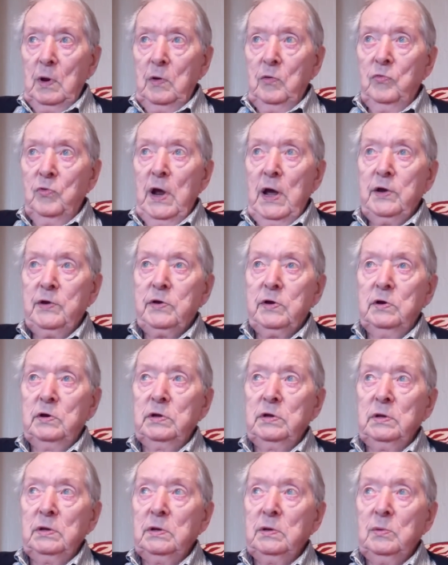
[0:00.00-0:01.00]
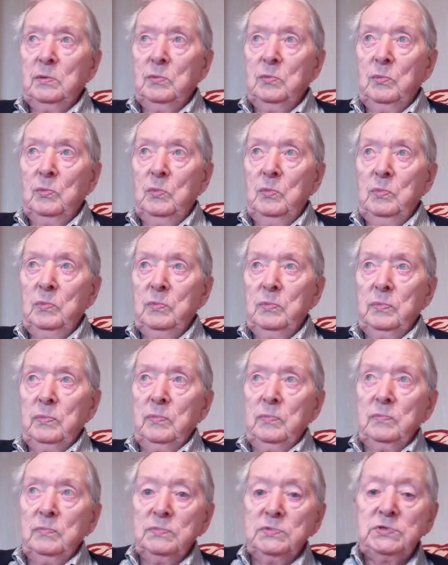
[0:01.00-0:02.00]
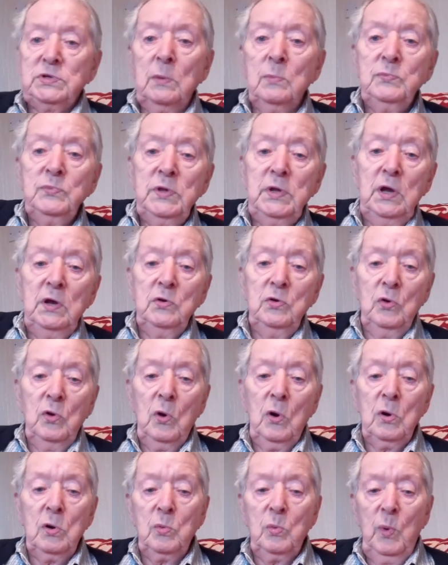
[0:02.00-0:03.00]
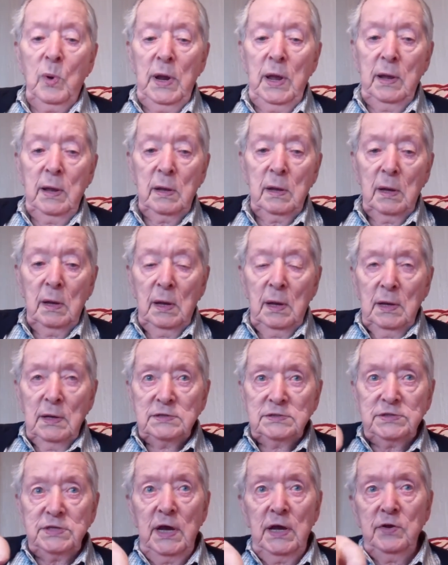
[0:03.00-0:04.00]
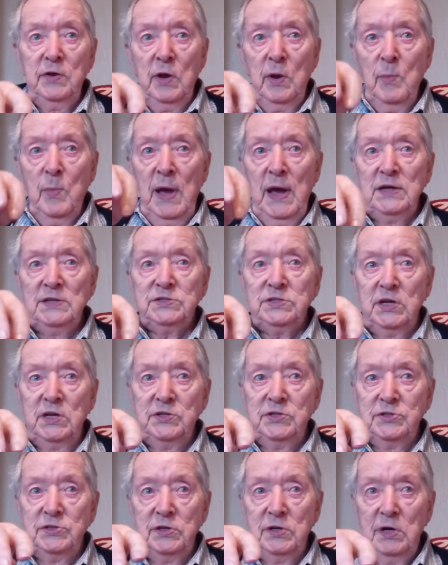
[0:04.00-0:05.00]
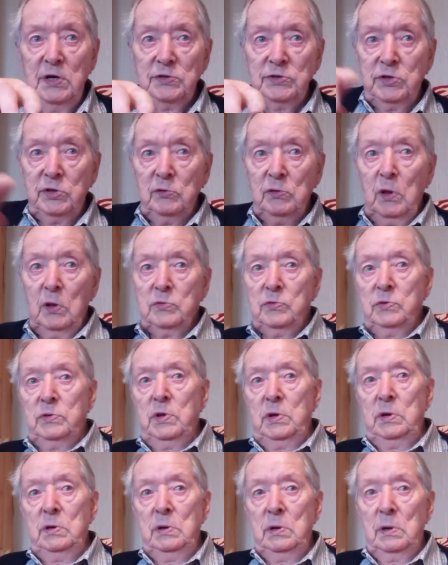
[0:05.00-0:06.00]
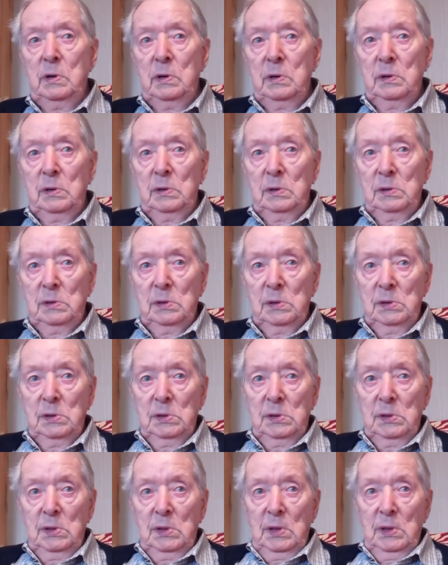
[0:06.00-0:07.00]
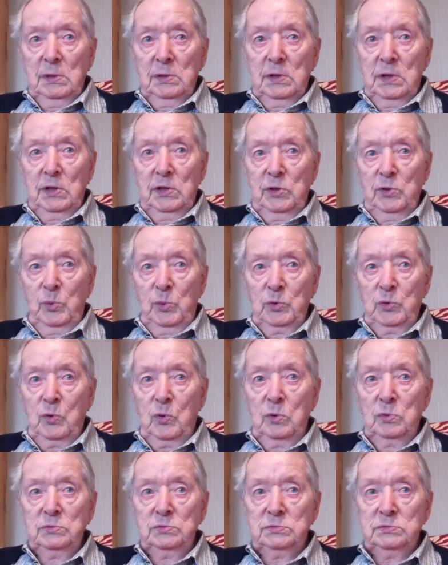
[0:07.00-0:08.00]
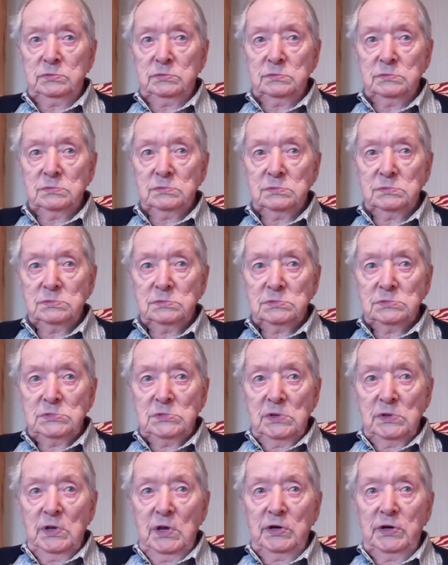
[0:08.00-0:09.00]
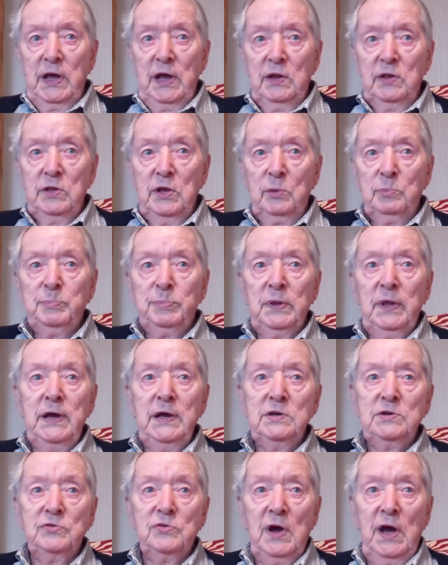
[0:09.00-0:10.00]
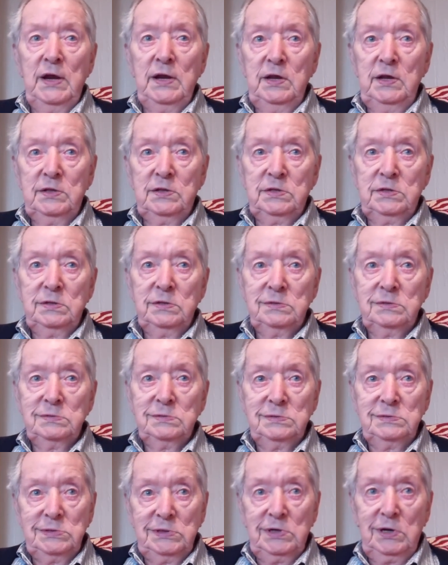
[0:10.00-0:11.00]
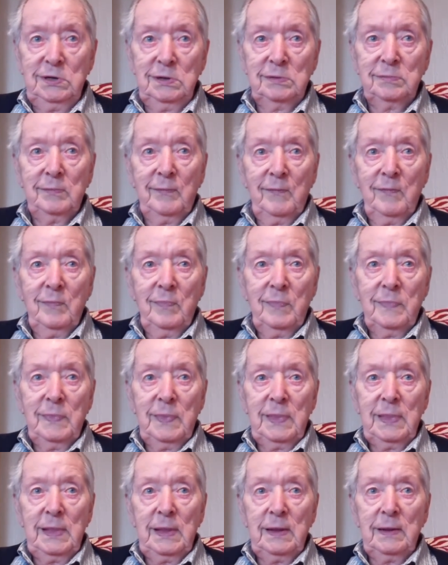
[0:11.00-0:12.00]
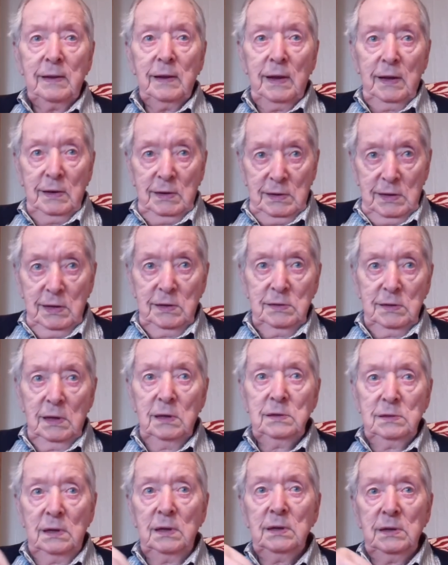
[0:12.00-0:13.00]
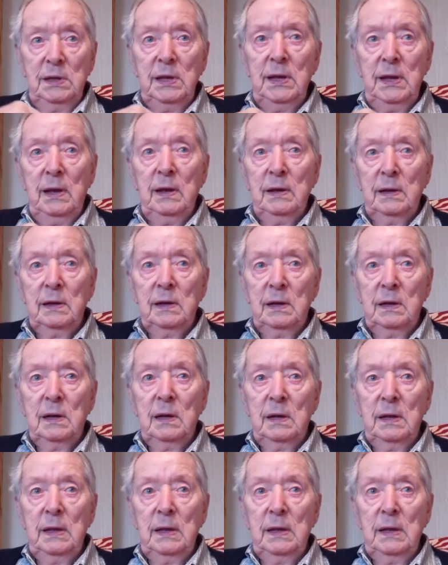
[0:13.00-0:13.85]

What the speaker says: I reckon somebody in Norway sent the message to London that they're getting their planes ready. So it's some spy, English spy or whatever in Norway.